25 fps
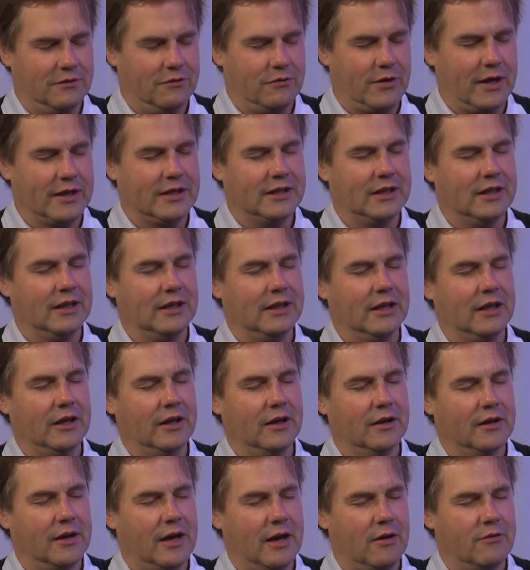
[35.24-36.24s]
regularly
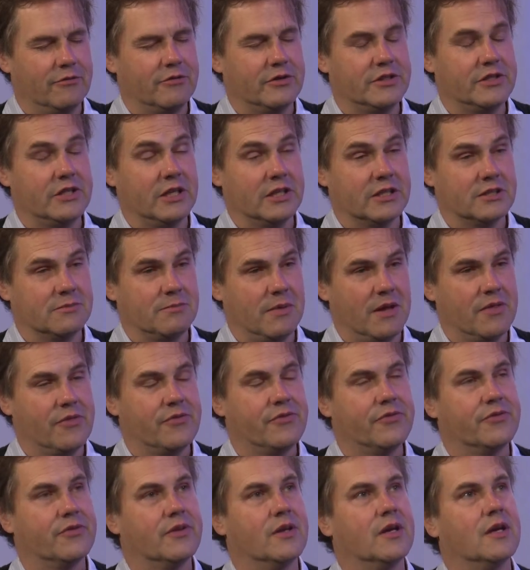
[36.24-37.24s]
every 6
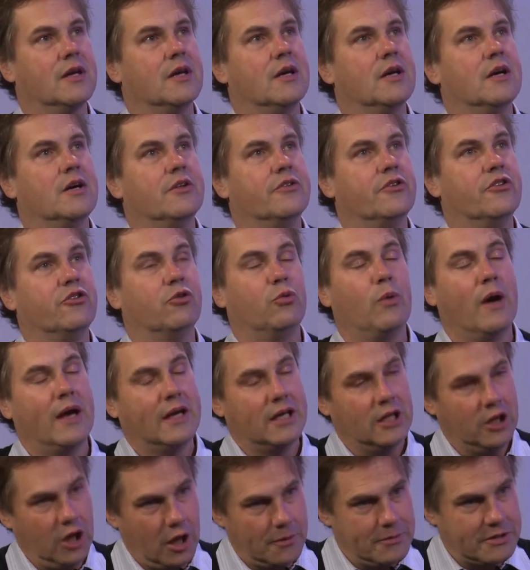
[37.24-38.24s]
months. The Square
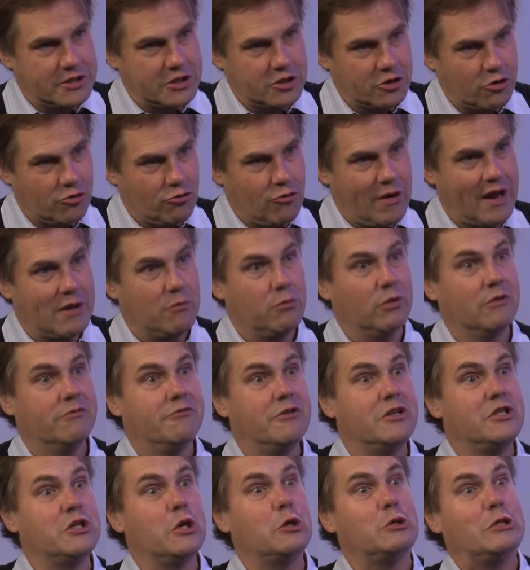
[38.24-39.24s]
Kilometer Array will
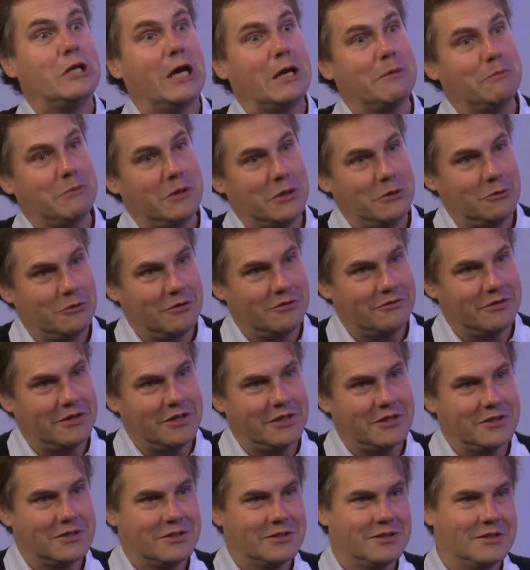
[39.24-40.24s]
videotape the
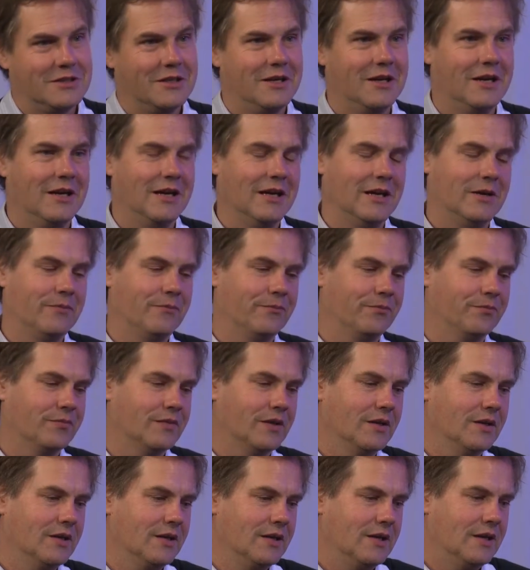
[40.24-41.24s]
universe. And
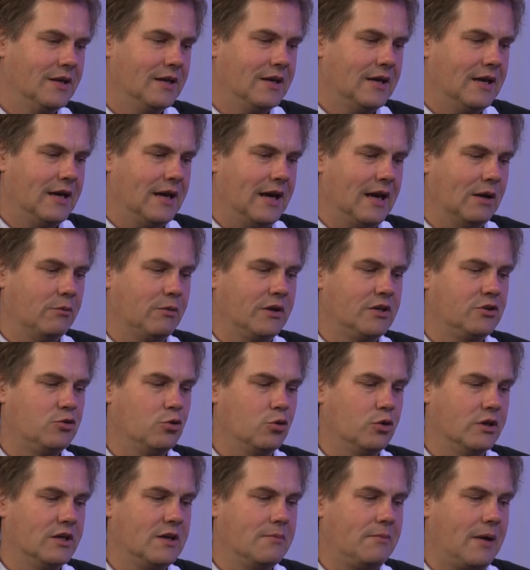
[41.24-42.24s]
we're
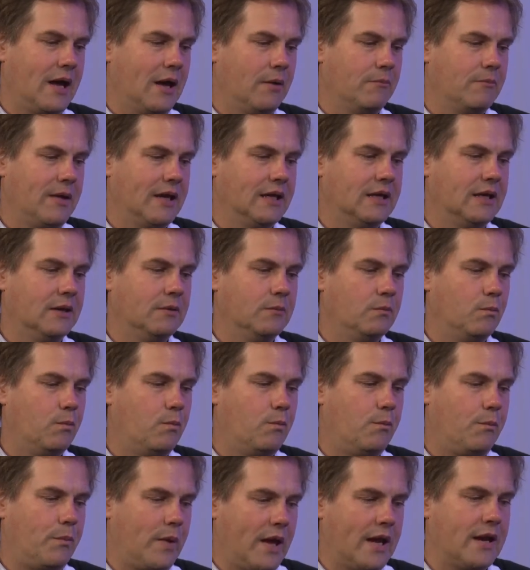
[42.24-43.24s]
talking about making
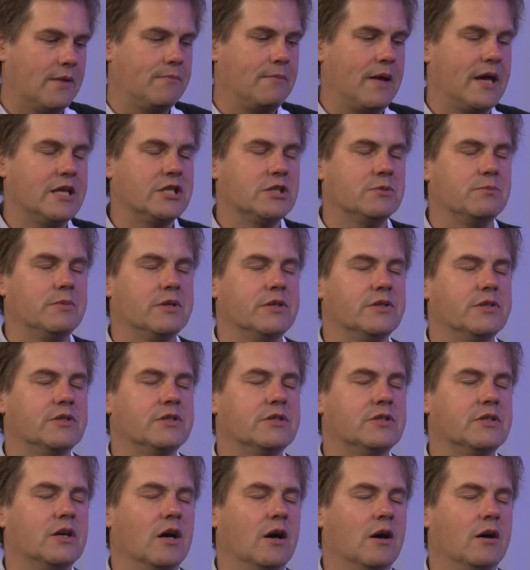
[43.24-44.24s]
better
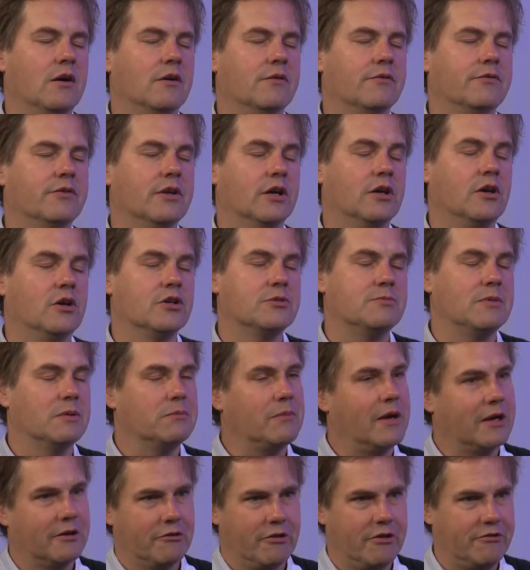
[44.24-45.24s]
measurements of the cosmic
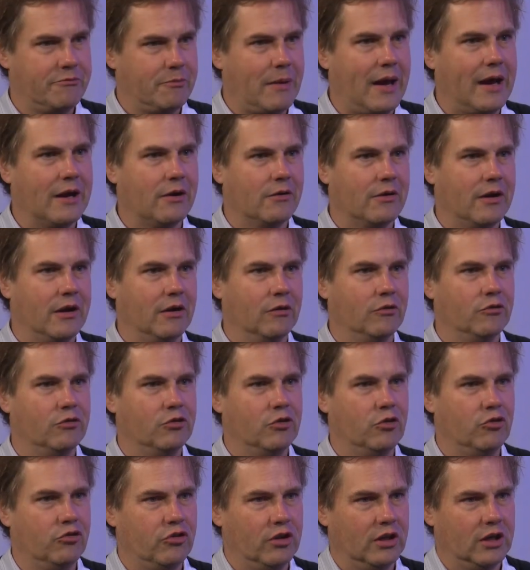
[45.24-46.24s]
microwave background
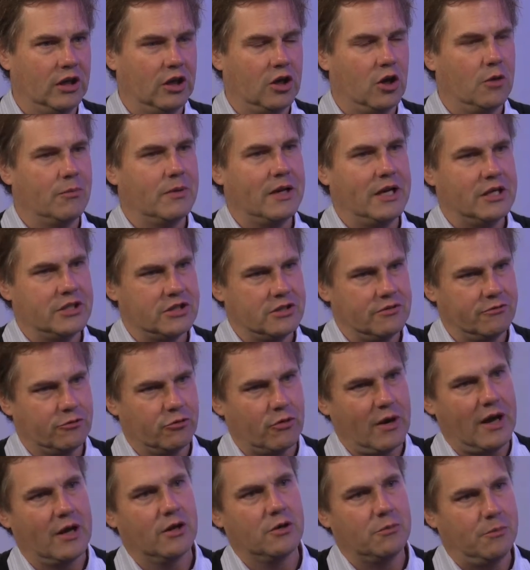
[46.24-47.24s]
using a combination of
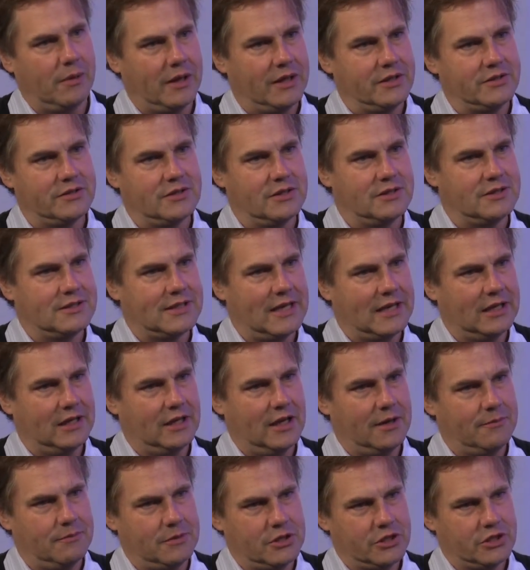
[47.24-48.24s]
ground-based and
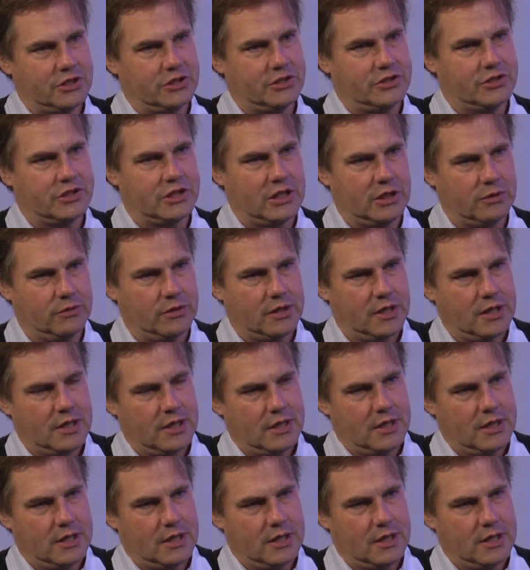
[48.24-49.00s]
satellite missions. So